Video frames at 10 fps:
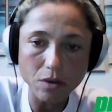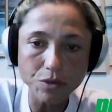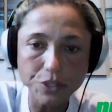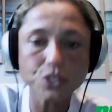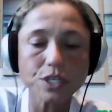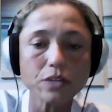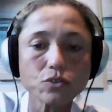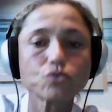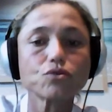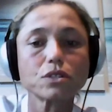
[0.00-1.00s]
which
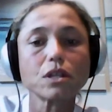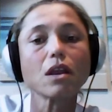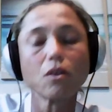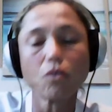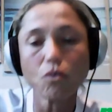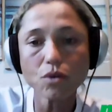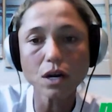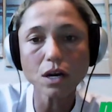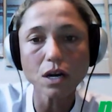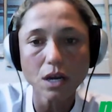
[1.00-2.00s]
tends to stay
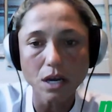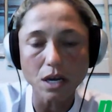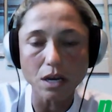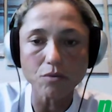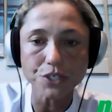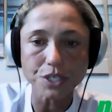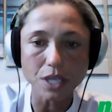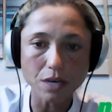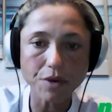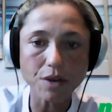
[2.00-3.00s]
lower, which
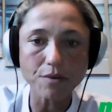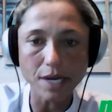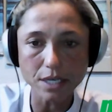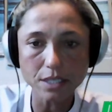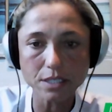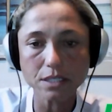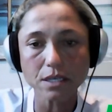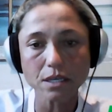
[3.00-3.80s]
then requires